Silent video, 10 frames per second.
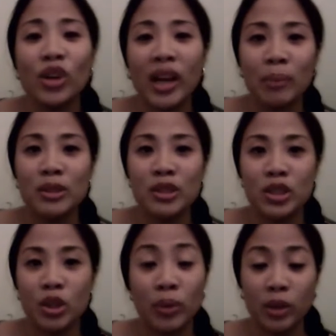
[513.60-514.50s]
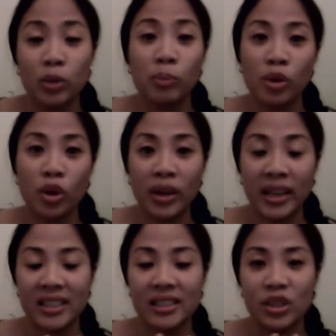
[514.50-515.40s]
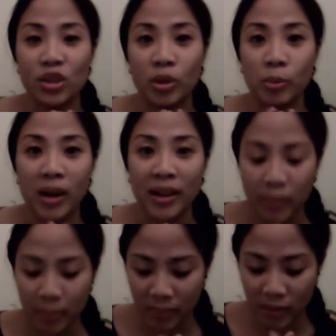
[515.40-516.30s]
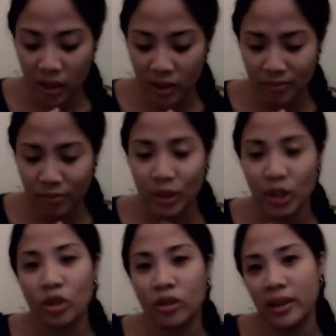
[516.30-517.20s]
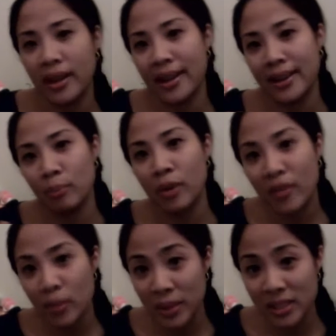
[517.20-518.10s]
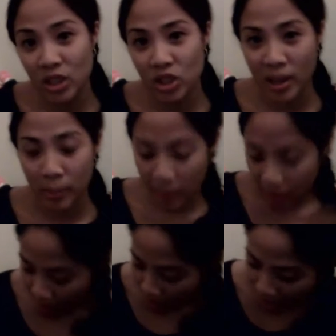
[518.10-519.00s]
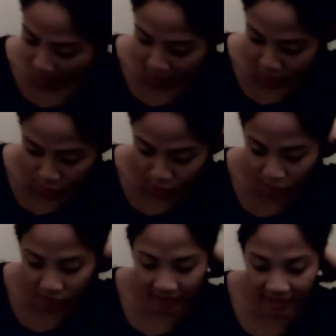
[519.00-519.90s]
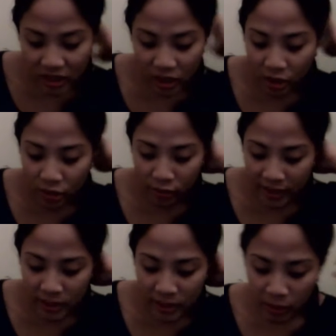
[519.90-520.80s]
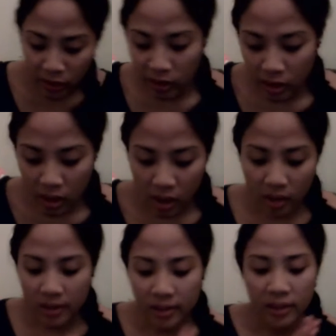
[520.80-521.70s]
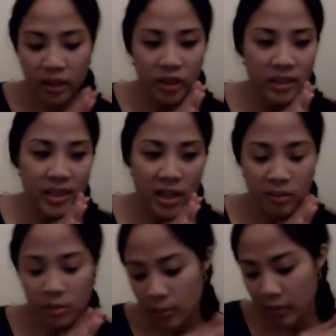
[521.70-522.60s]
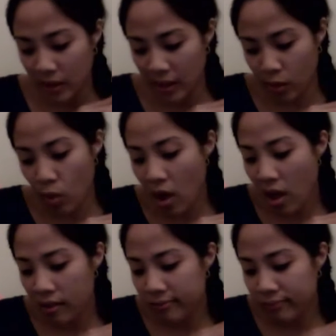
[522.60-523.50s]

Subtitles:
able to, when you're going into their private, when you go ahead and private message them after you're engaging on their Facebook, you can tell them something like, well,